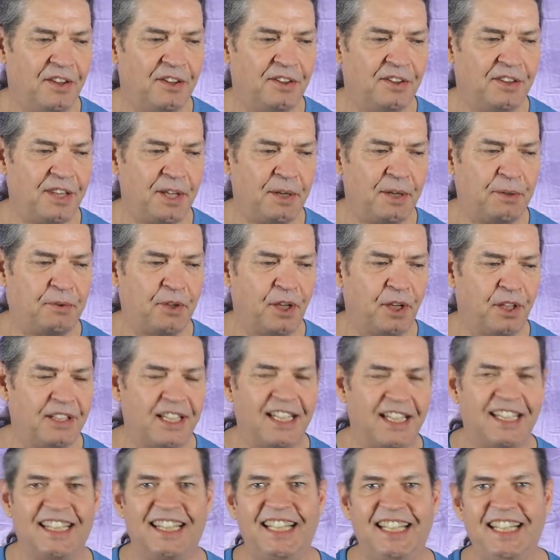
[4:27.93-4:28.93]

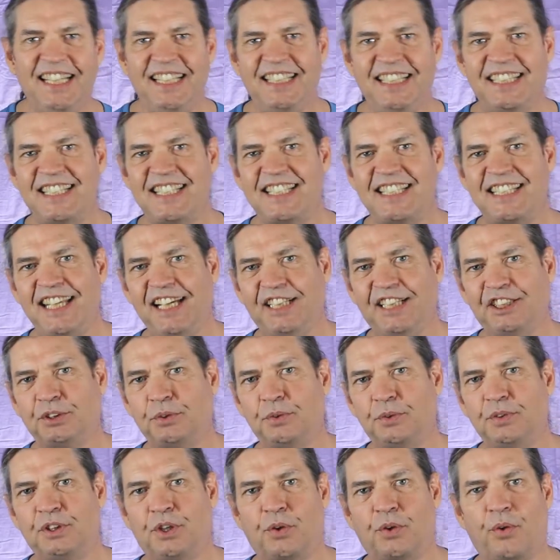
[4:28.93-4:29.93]
they link the
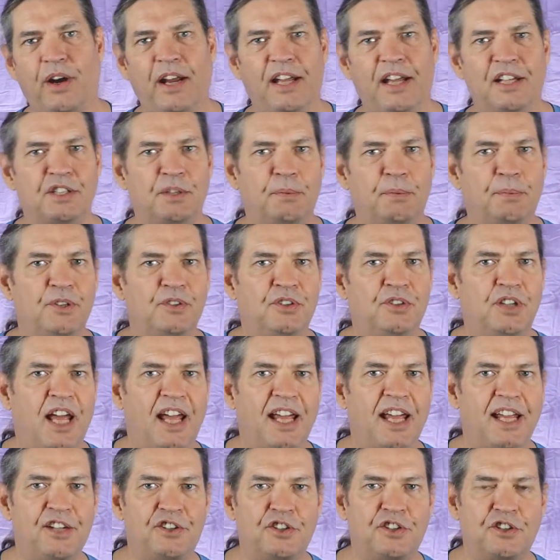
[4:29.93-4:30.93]
sexual
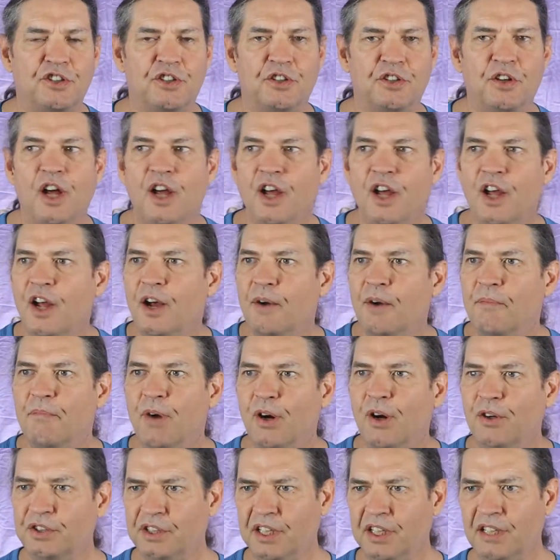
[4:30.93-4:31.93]
transmutation,
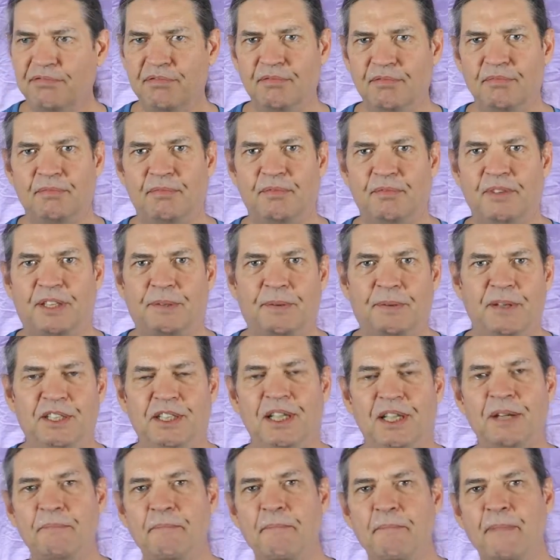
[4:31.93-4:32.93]
most of them,
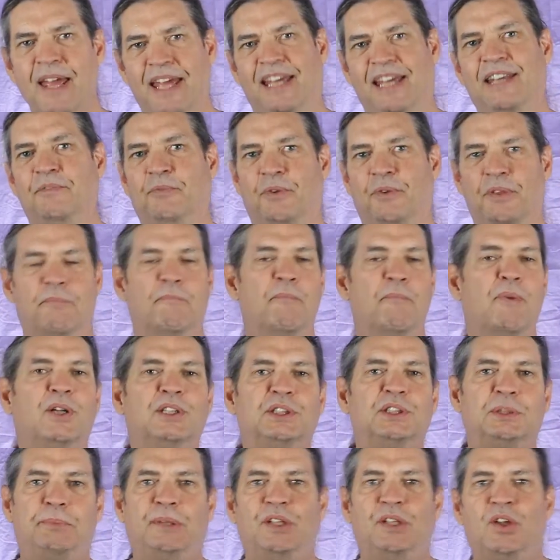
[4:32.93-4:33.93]
especially men, with
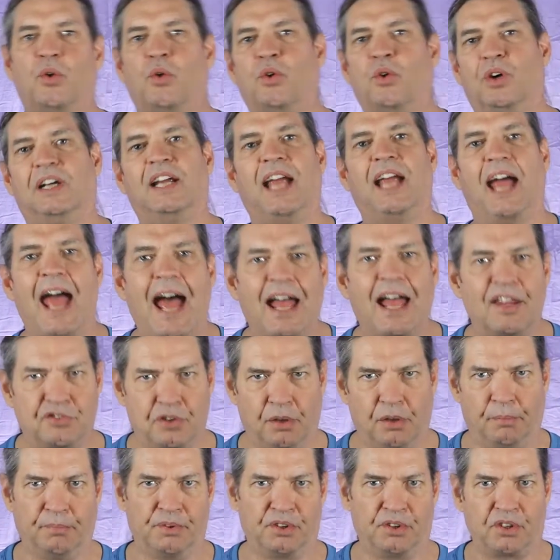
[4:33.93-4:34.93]
multiple
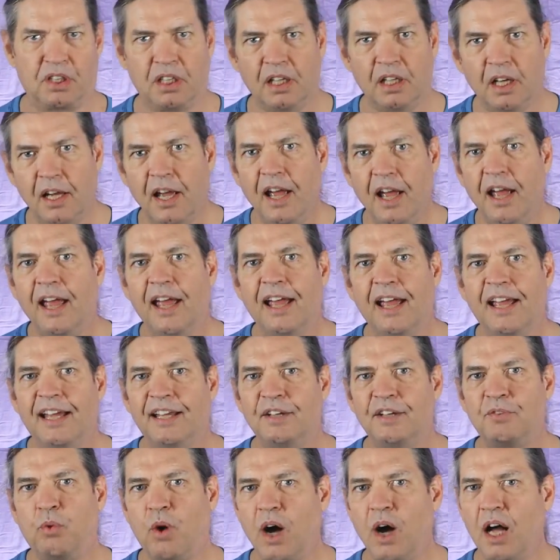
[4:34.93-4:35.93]
orgasms.
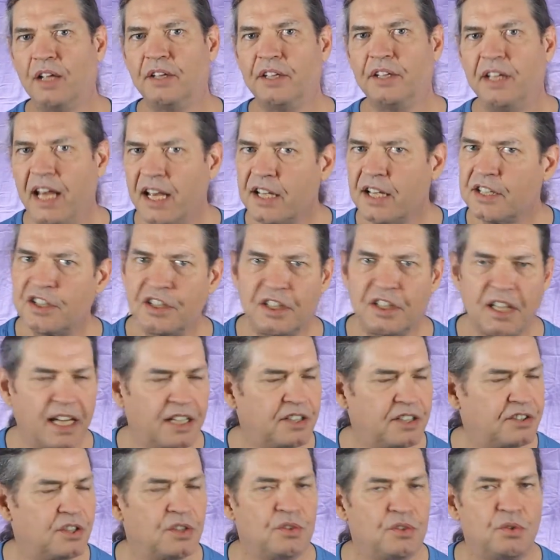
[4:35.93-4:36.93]
And while, yes,
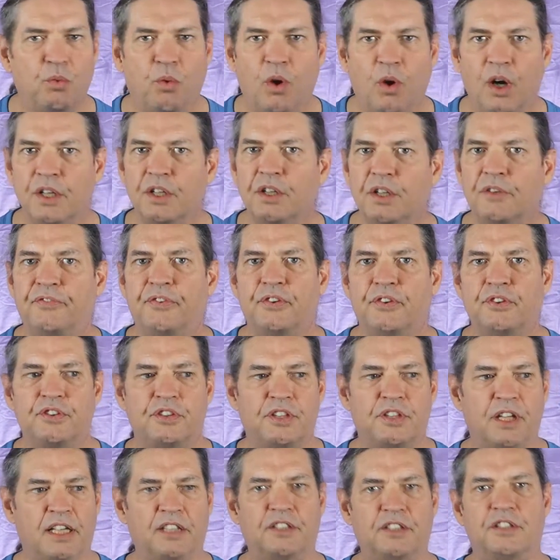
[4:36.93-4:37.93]
sex is wonderful,
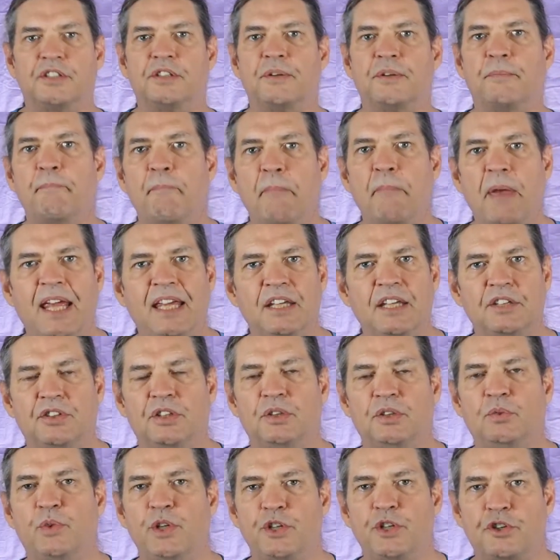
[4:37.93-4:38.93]
sex is
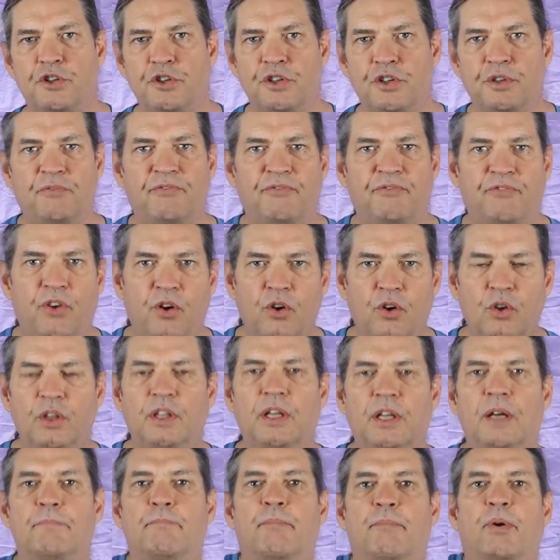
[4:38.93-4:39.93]
amazing, we should
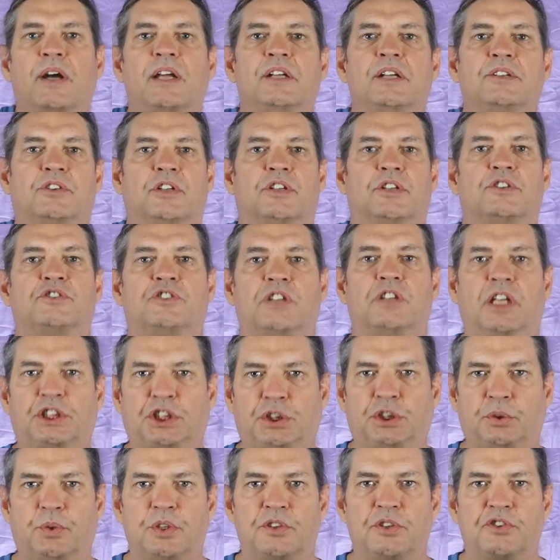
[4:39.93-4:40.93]
fully embrace our
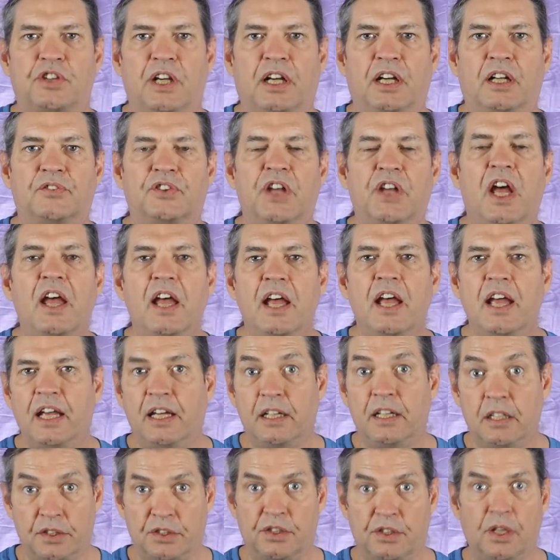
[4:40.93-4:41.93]
sexual selves,
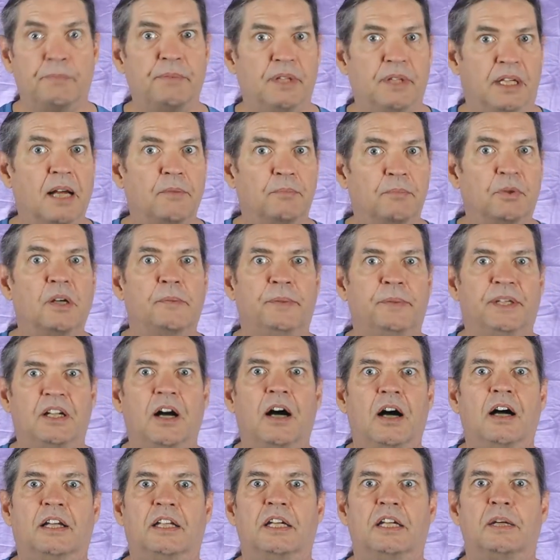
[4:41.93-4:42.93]
and it's something I'm going to be
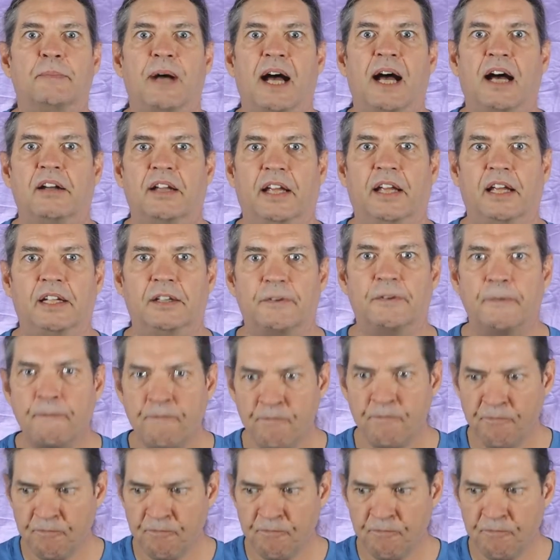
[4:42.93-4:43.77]
talking about and